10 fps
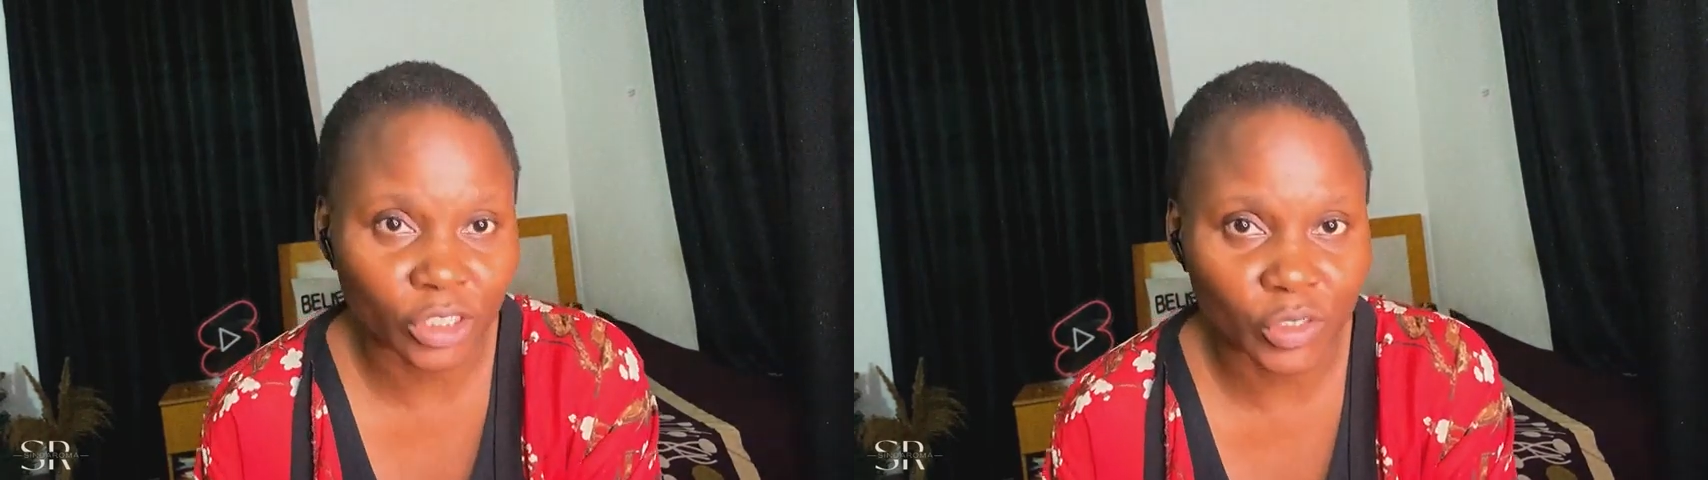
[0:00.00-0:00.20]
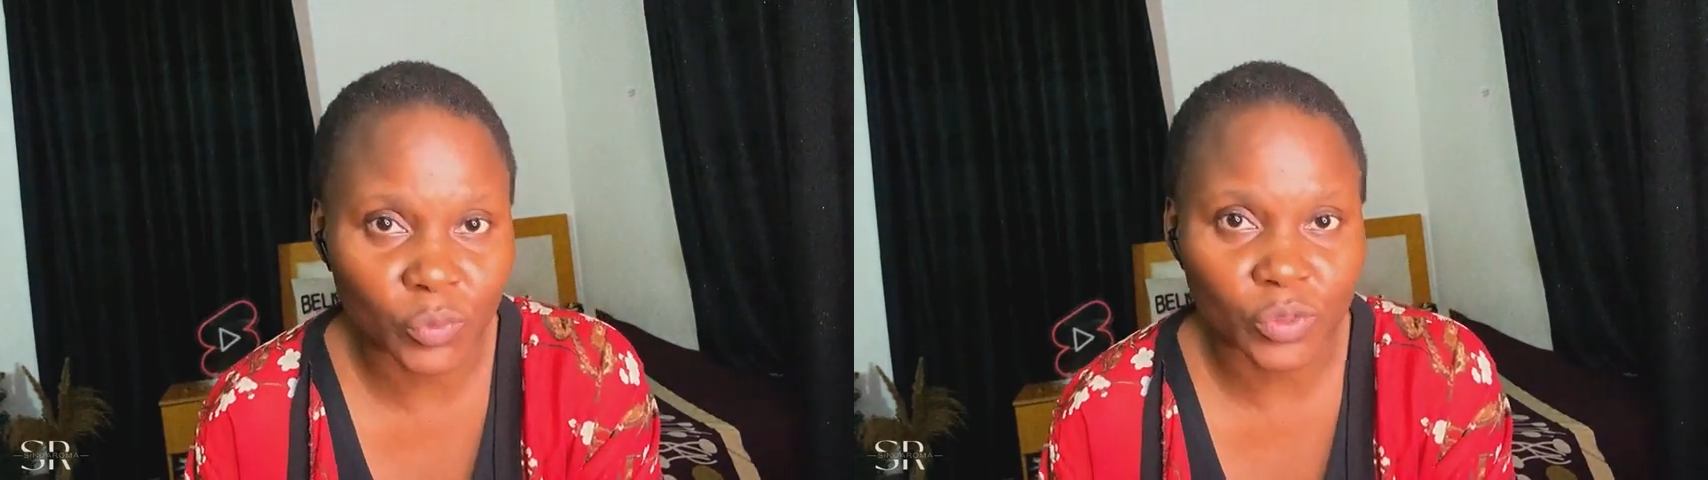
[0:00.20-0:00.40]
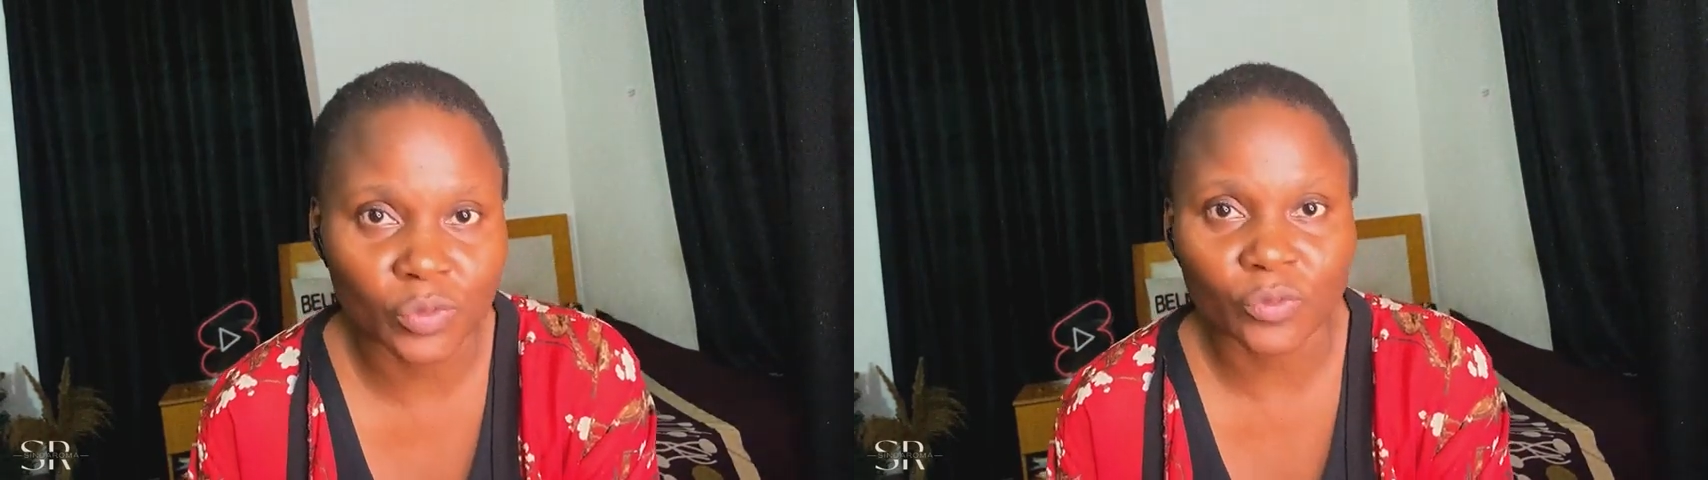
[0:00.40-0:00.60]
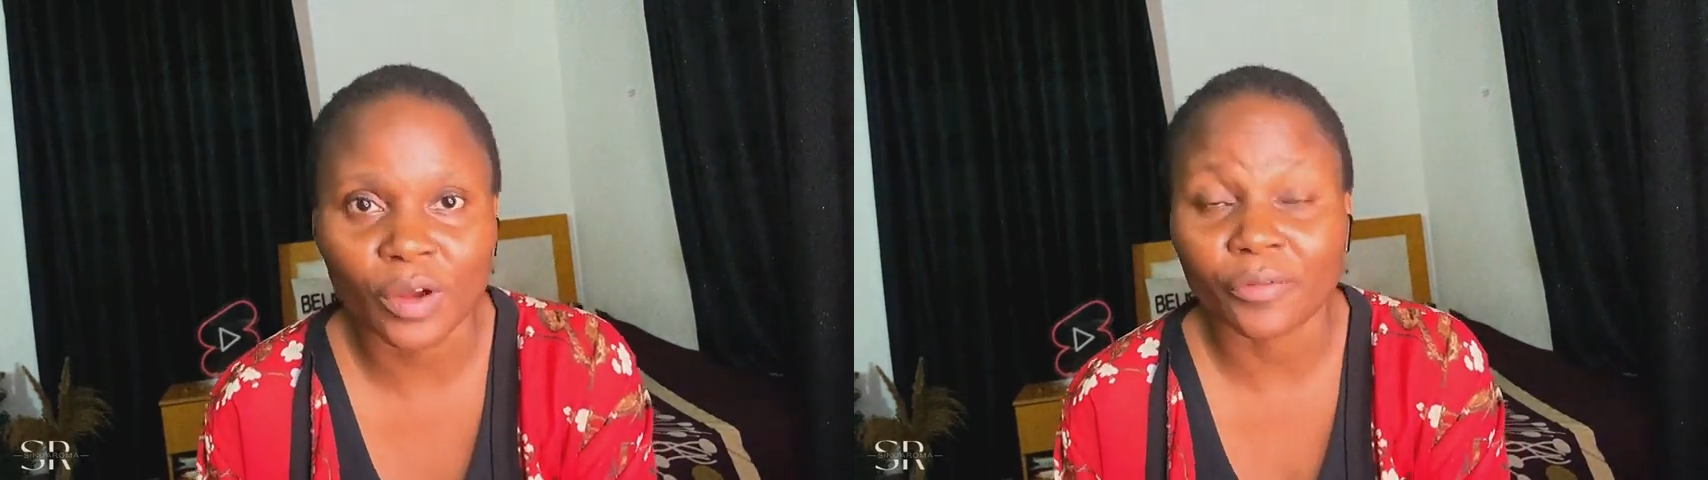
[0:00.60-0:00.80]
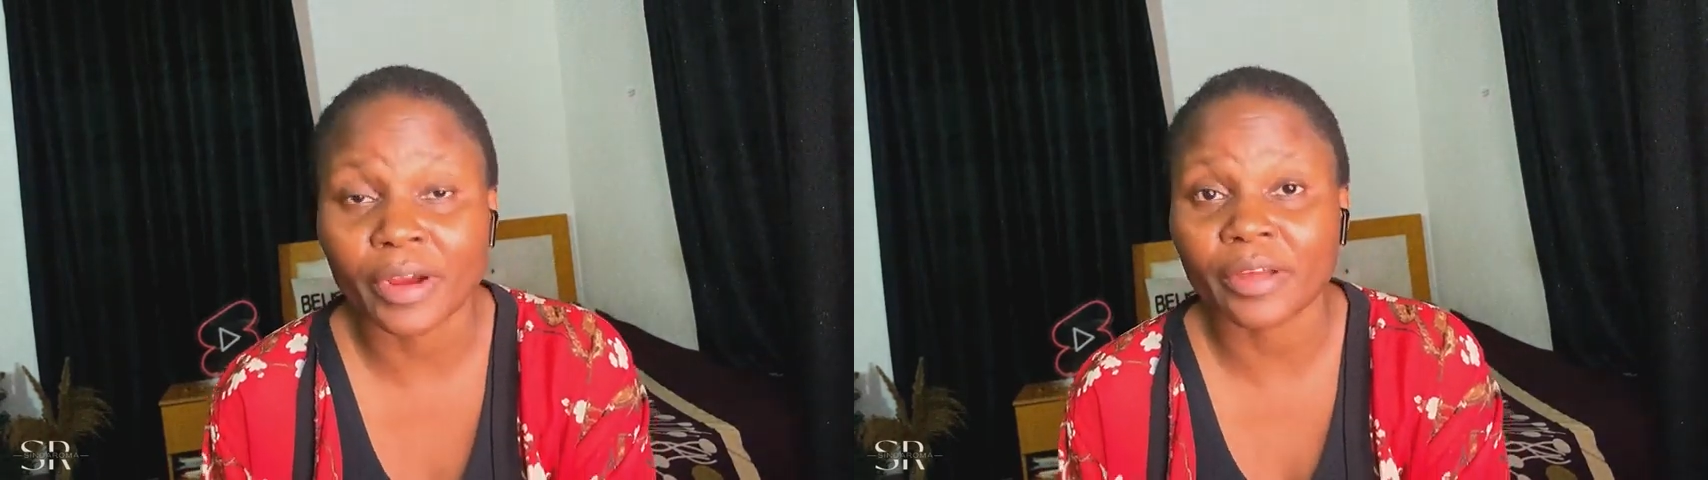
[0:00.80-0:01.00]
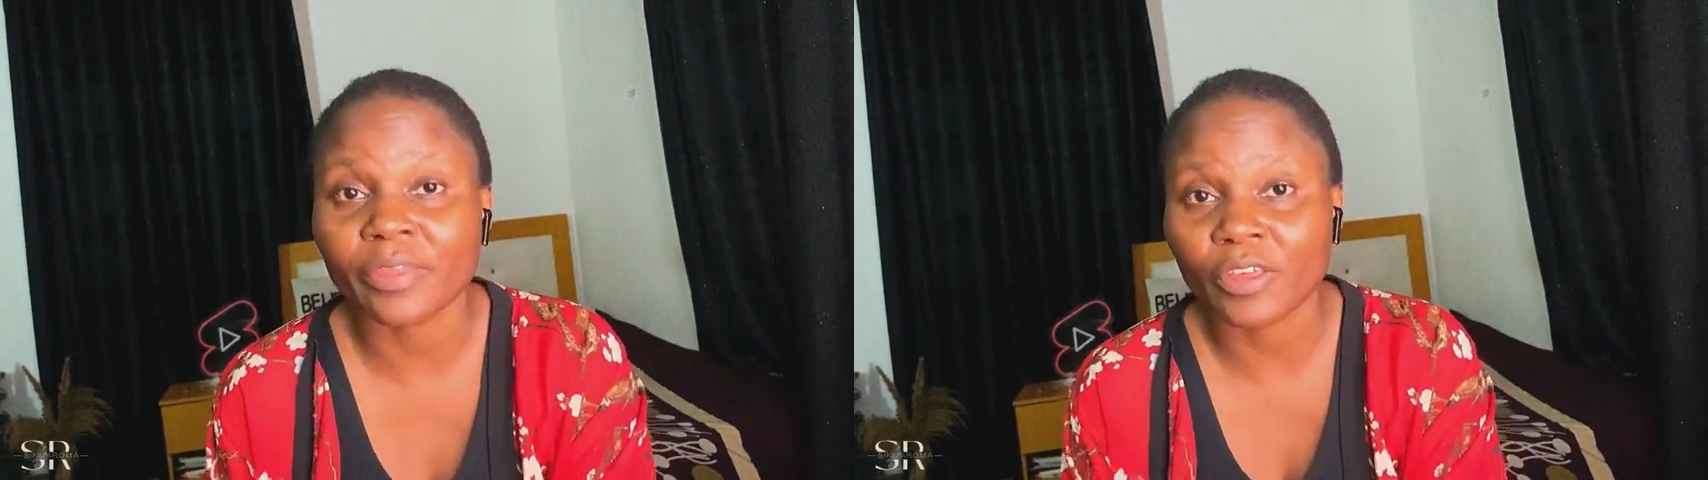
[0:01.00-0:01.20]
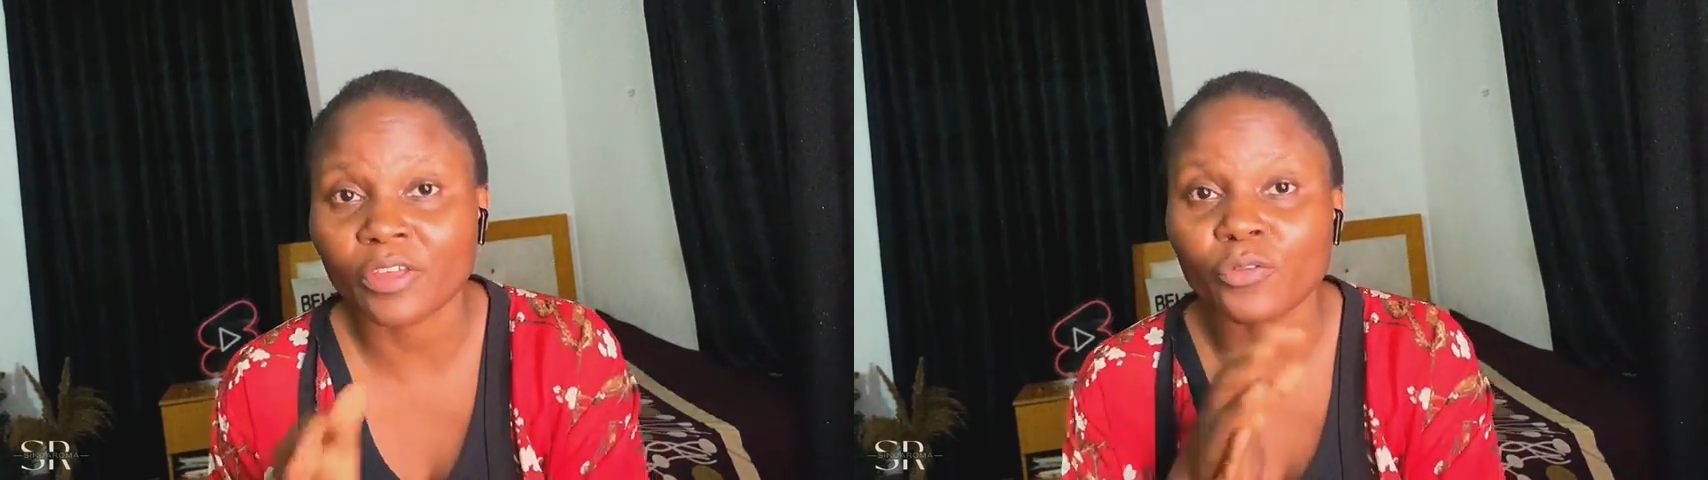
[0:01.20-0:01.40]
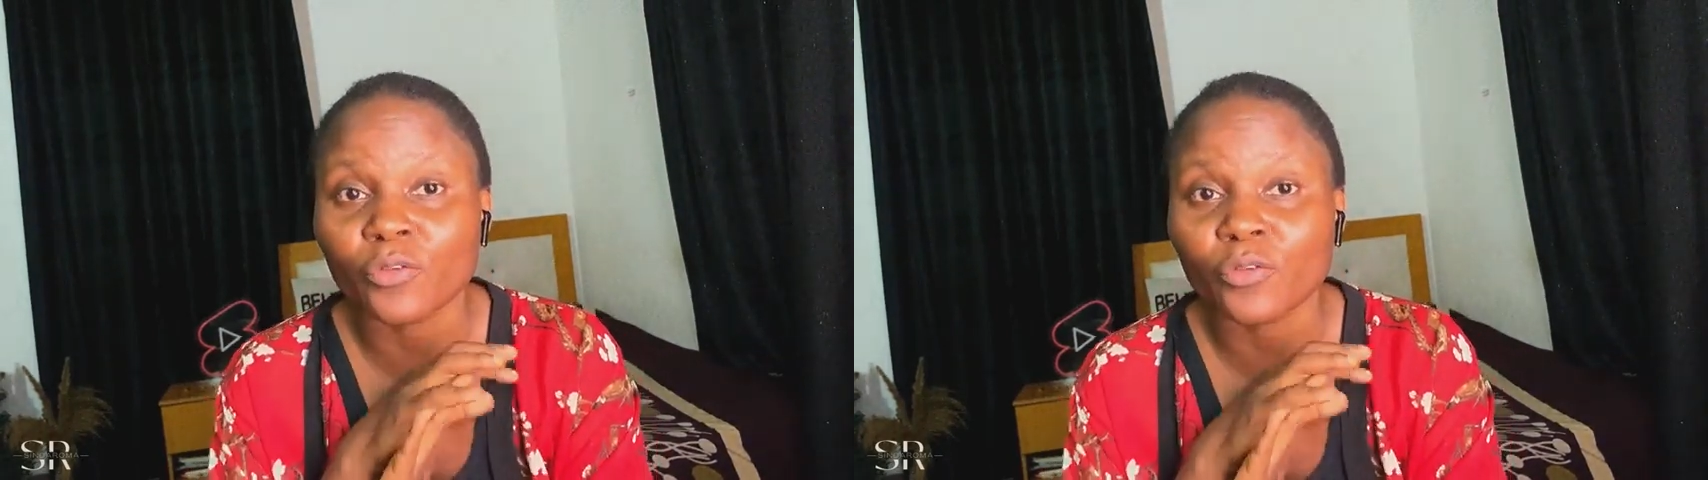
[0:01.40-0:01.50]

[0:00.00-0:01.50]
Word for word: this one so far ryan thank you